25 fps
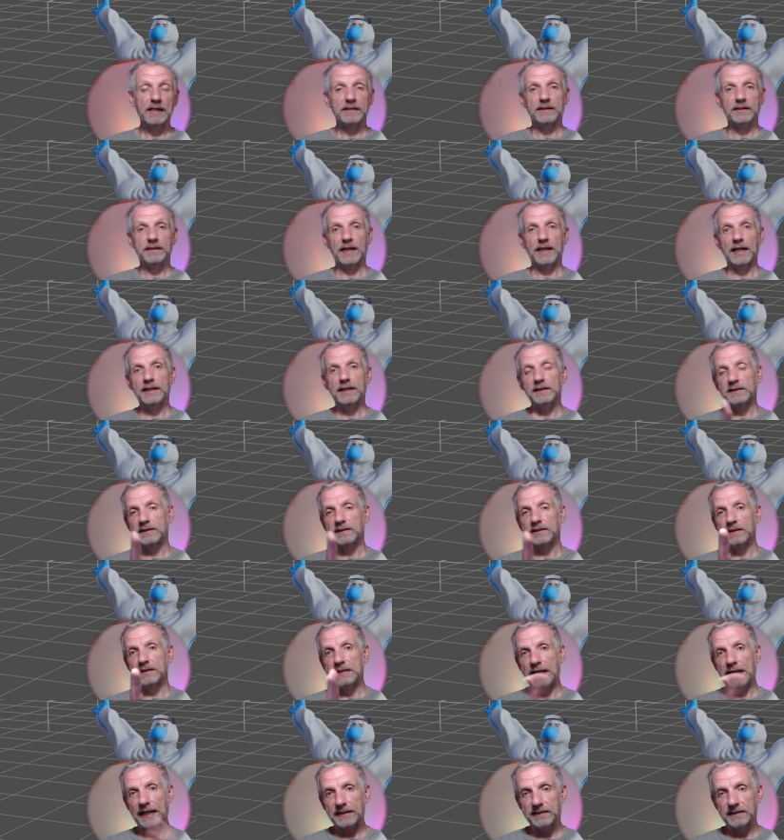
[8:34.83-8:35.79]
That is the
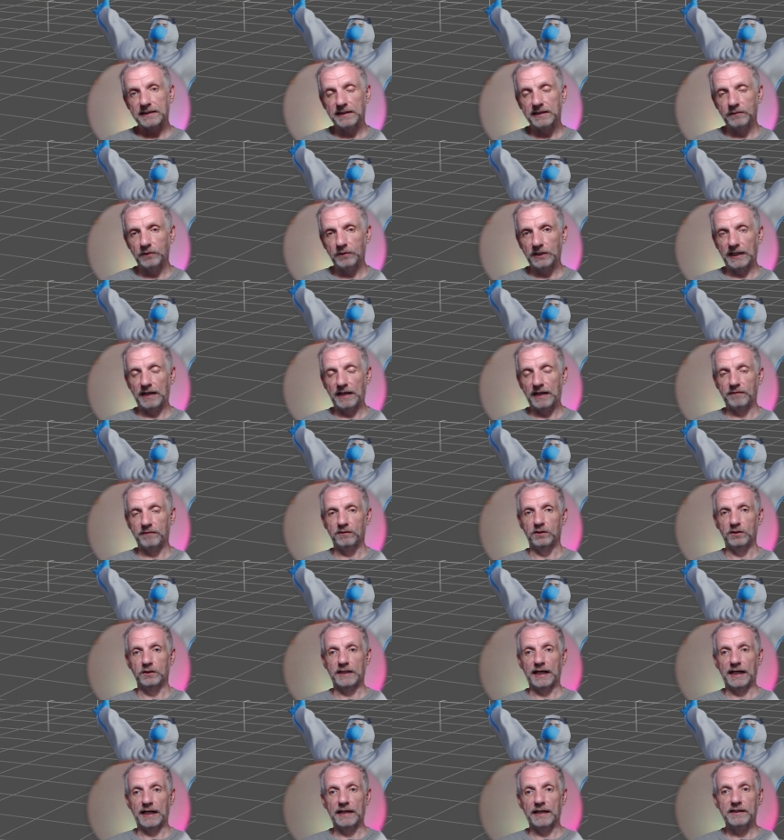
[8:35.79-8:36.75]
next thing we're going to have a
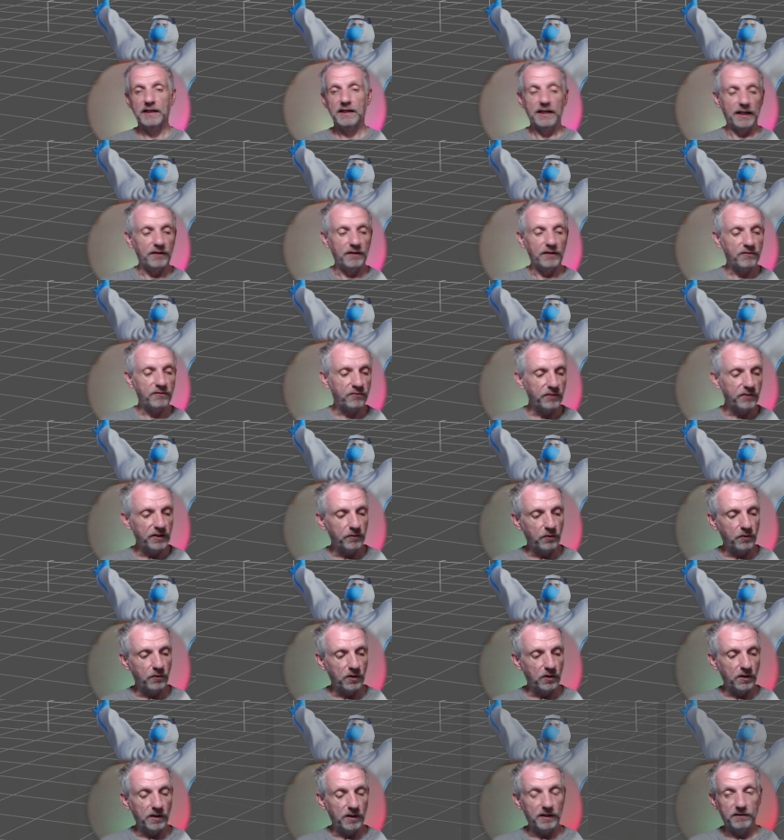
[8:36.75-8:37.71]
look at. If we
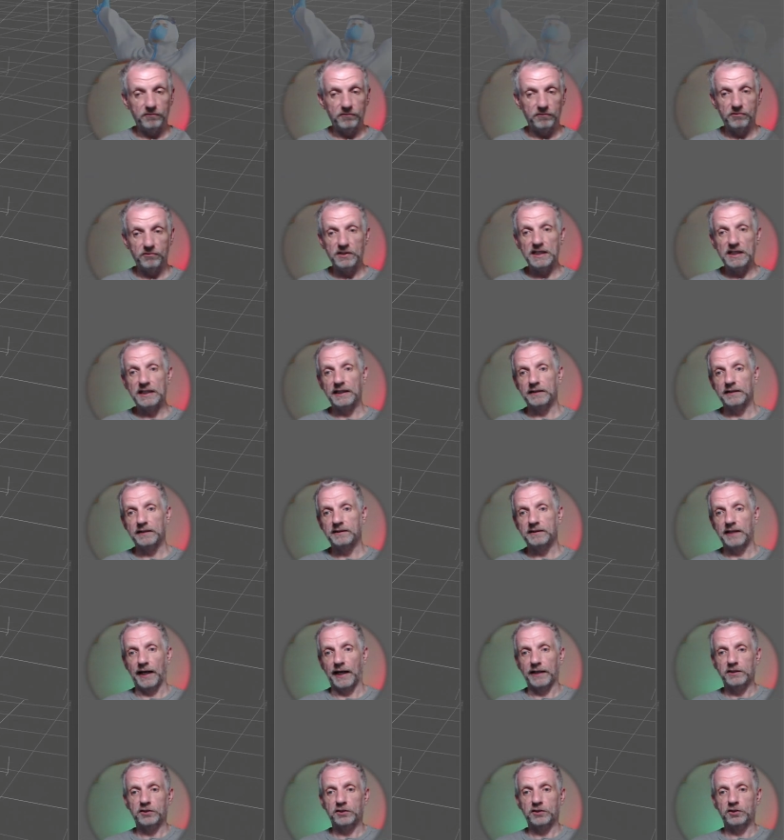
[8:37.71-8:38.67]
were really
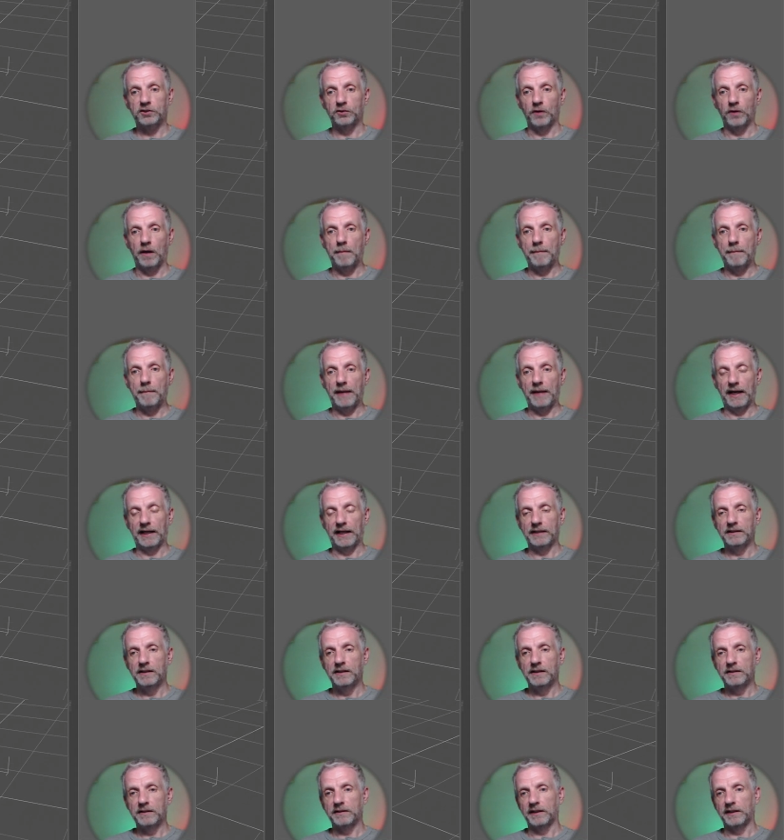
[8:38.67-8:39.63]
attached to a man
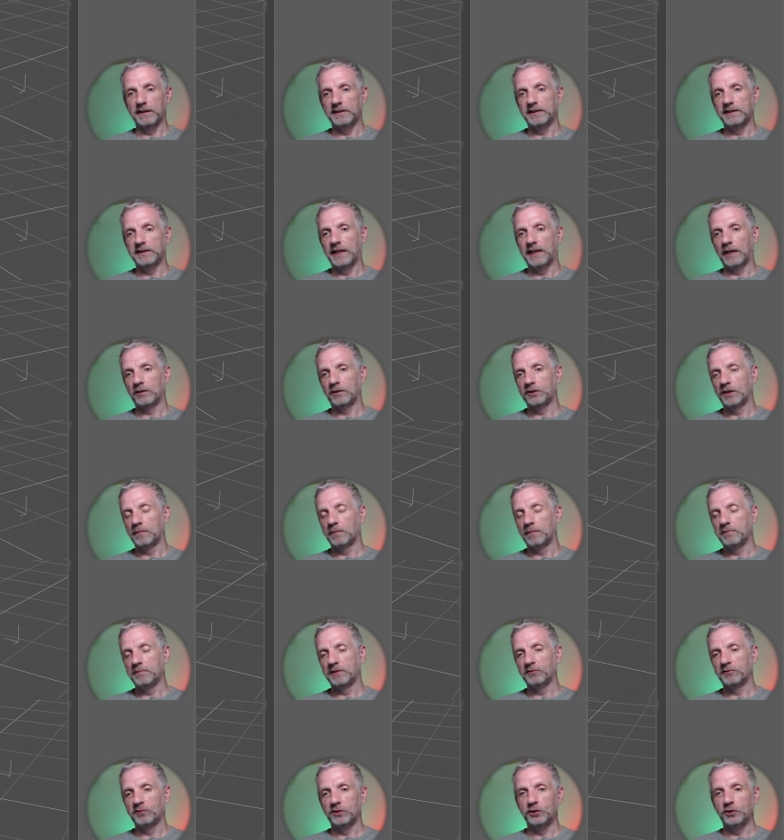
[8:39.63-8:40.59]
that is now
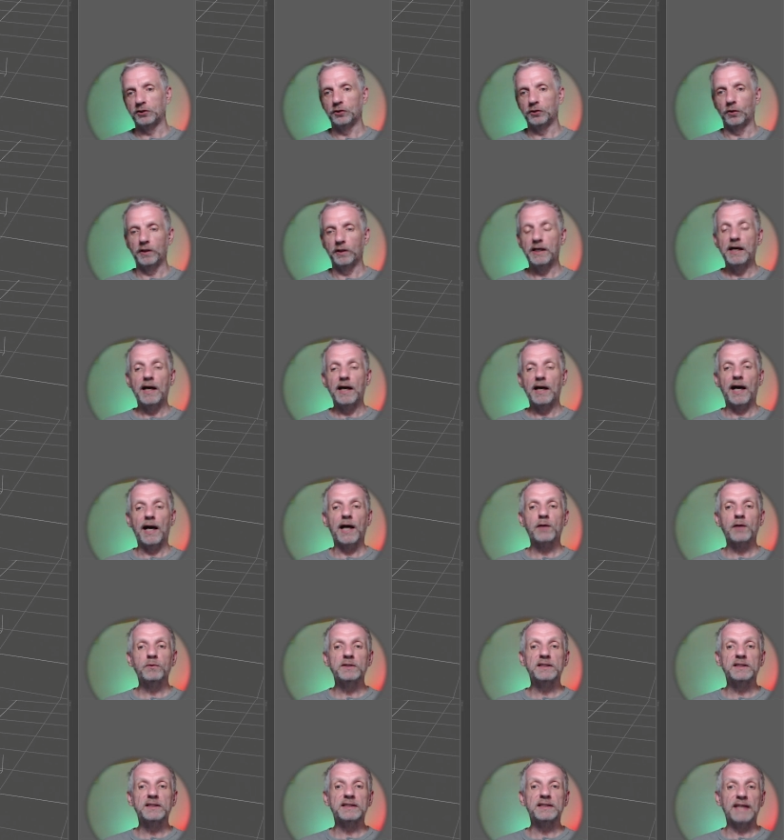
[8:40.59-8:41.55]
jumping for joy, how do
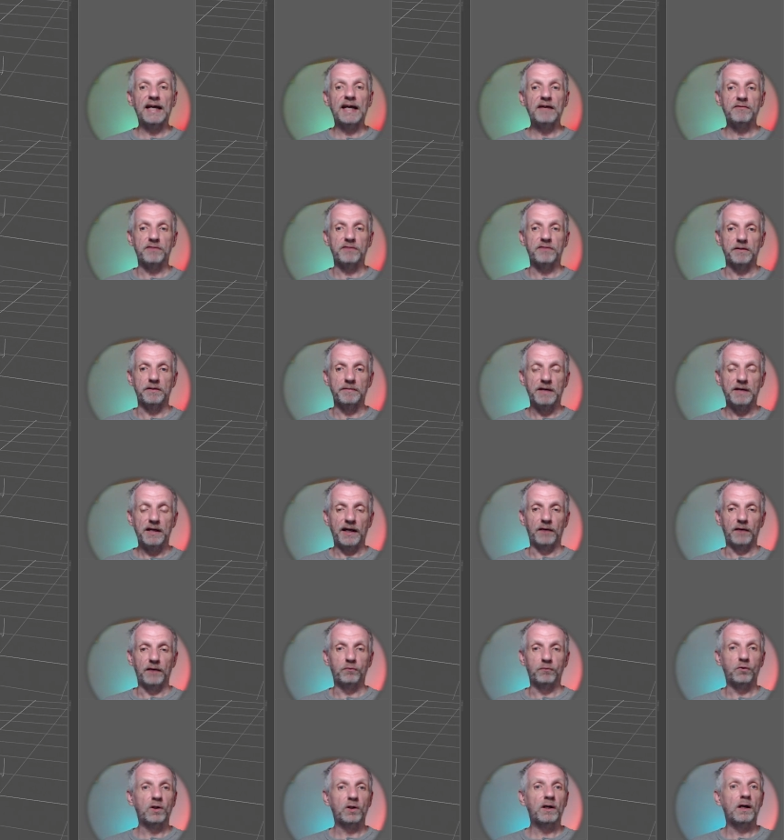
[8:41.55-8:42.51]
we save him
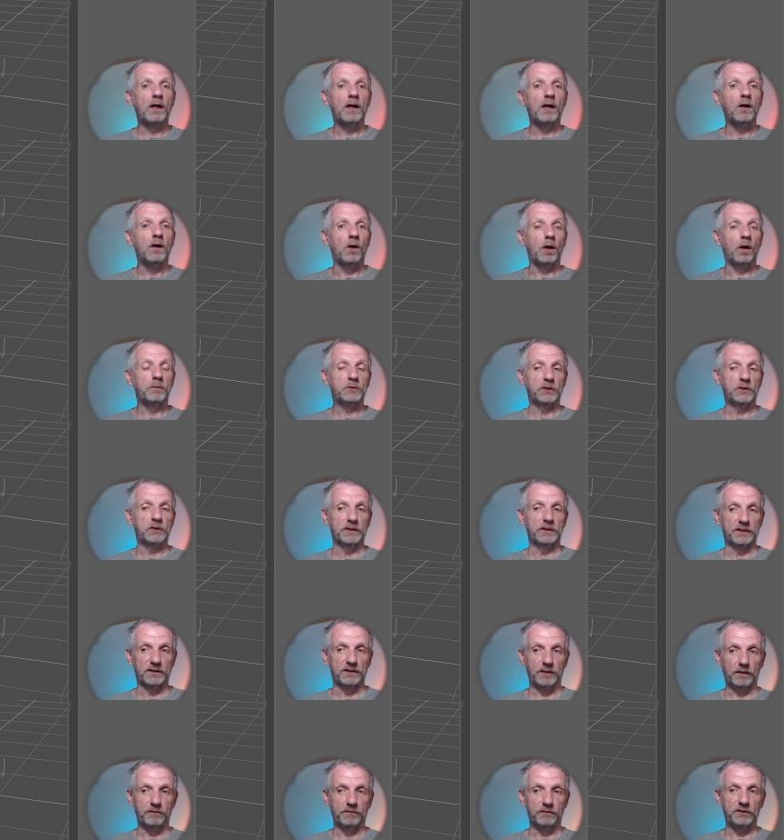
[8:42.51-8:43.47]
and what are our
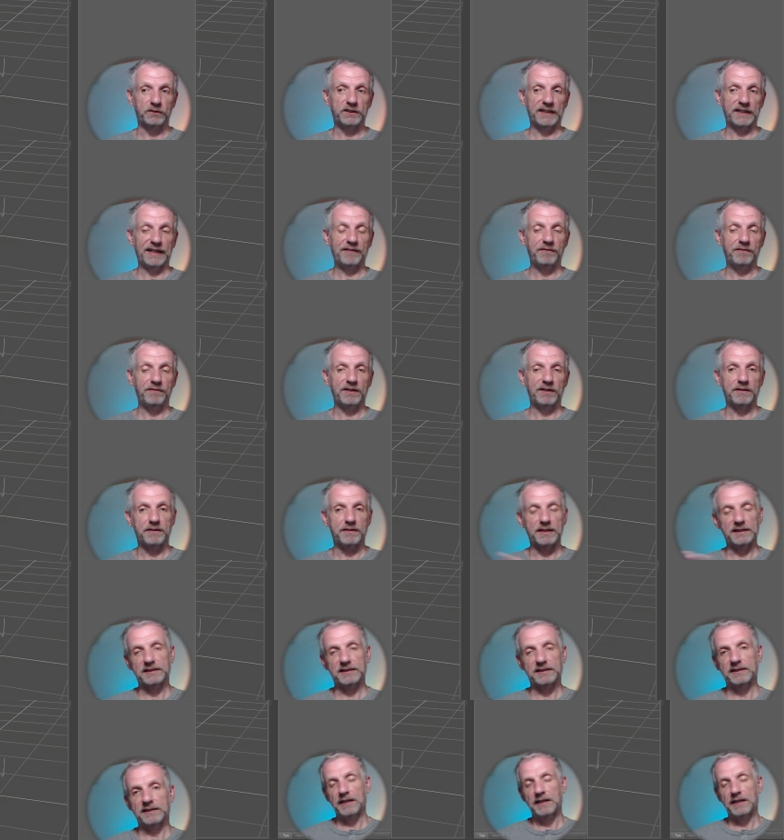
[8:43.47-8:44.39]
options of saving this